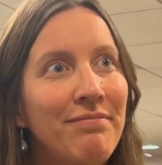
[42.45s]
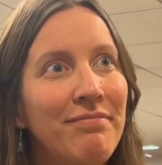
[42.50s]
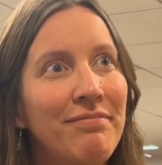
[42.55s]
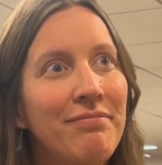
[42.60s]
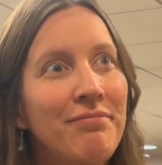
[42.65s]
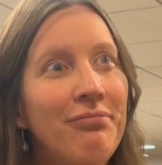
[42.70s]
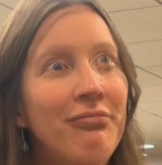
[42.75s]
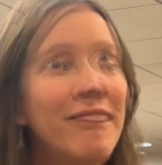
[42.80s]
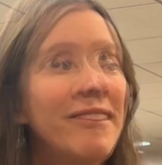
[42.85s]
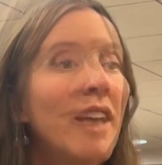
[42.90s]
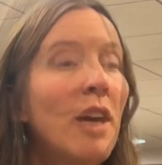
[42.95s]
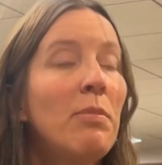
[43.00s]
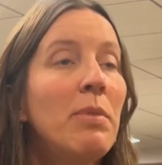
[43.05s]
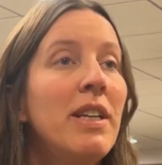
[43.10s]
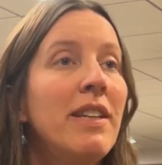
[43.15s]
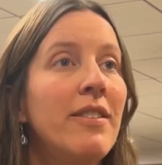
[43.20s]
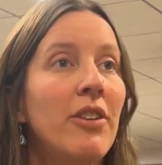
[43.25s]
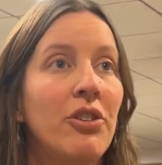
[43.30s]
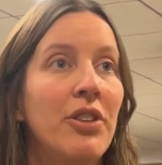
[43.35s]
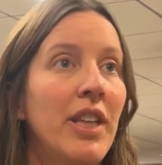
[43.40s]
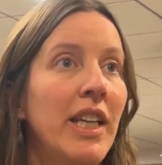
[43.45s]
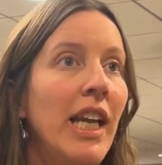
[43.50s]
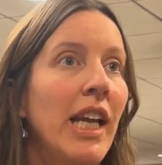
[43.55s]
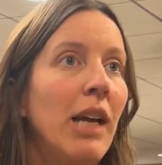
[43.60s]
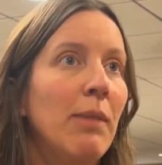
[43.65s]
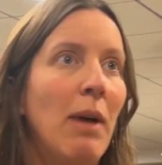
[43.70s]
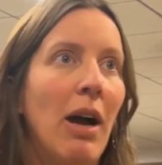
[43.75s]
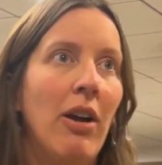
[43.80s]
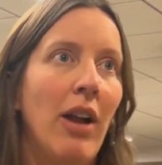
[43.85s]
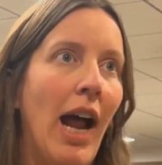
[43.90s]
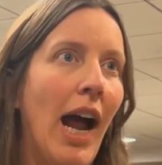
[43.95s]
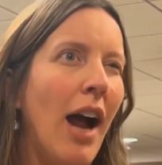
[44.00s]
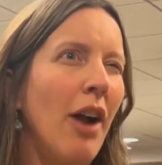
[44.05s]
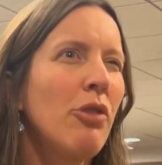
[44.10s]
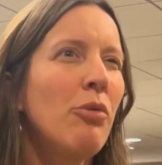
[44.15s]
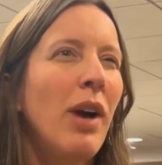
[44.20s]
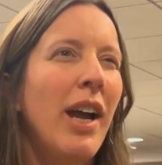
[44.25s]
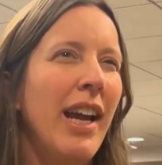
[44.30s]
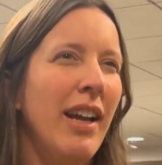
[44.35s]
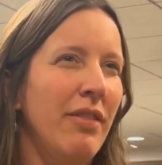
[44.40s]
So as companies are thinking about how
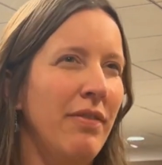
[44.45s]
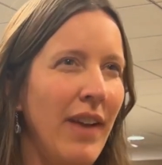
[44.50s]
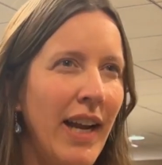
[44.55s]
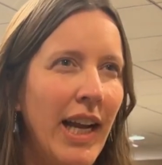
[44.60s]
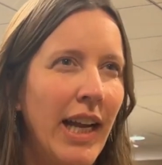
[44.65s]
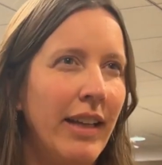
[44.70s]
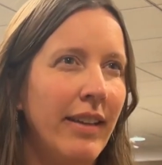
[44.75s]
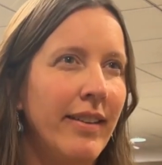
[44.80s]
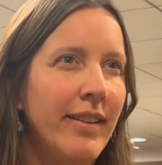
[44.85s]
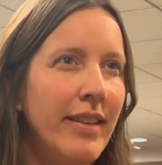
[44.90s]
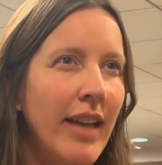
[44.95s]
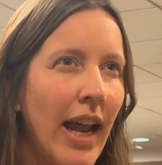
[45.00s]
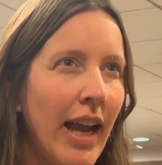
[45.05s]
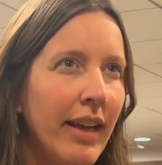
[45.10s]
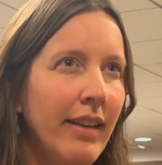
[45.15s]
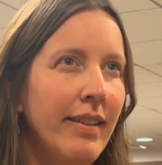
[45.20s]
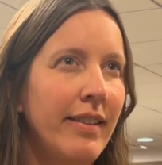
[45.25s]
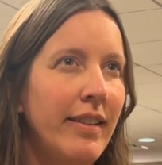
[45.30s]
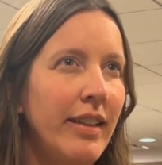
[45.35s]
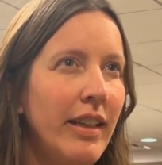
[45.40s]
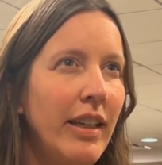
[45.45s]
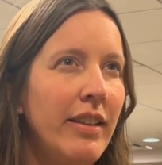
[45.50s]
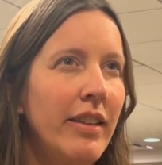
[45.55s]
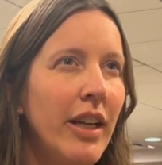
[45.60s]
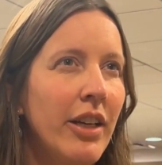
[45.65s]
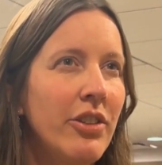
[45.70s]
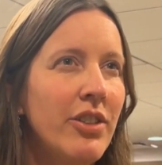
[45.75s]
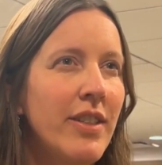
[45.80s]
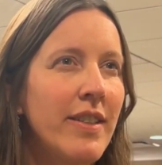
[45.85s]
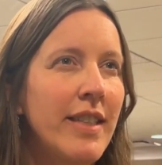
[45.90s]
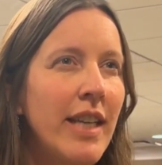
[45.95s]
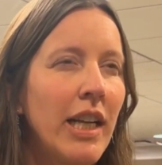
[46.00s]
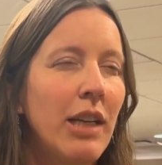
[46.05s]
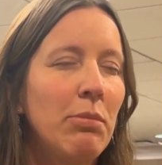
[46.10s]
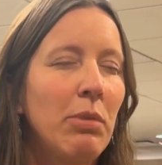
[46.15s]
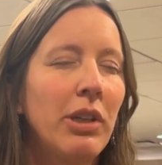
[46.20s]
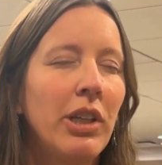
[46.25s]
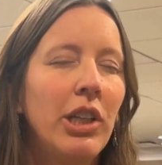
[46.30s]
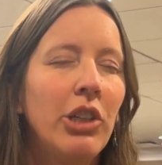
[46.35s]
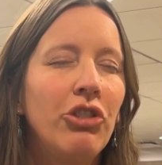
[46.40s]
do I advance next in their
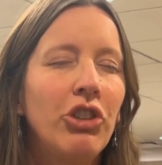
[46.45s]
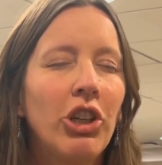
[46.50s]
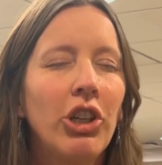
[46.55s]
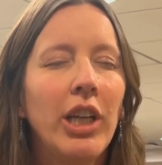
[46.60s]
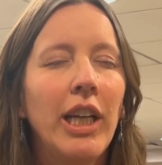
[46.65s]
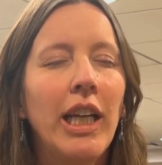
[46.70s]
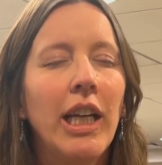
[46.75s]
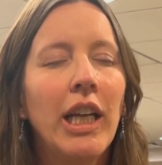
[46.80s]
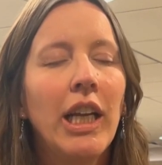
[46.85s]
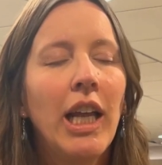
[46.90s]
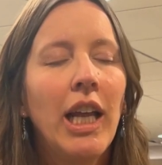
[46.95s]
sustainability journey,